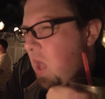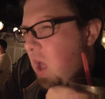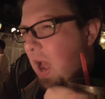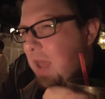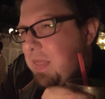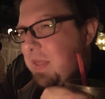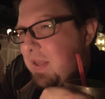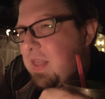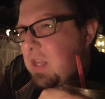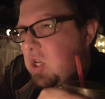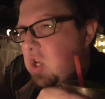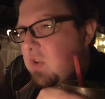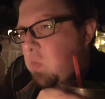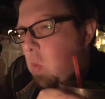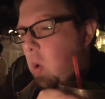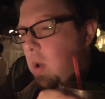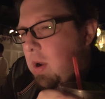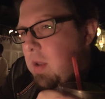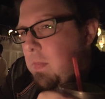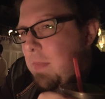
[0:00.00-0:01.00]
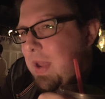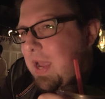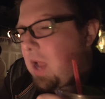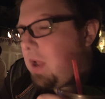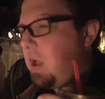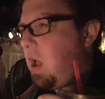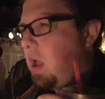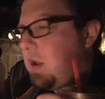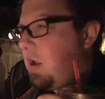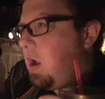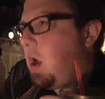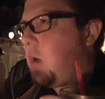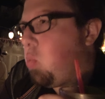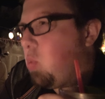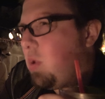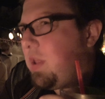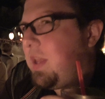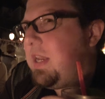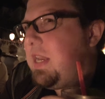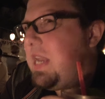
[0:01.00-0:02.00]
No. I think they just wanted to make a
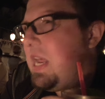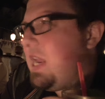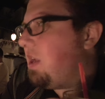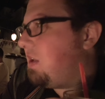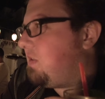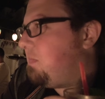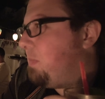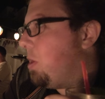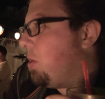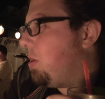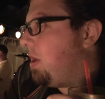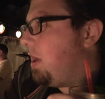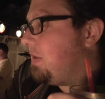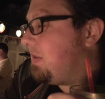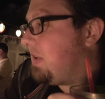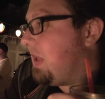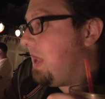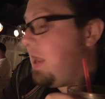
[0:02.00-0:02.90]
really neat experience,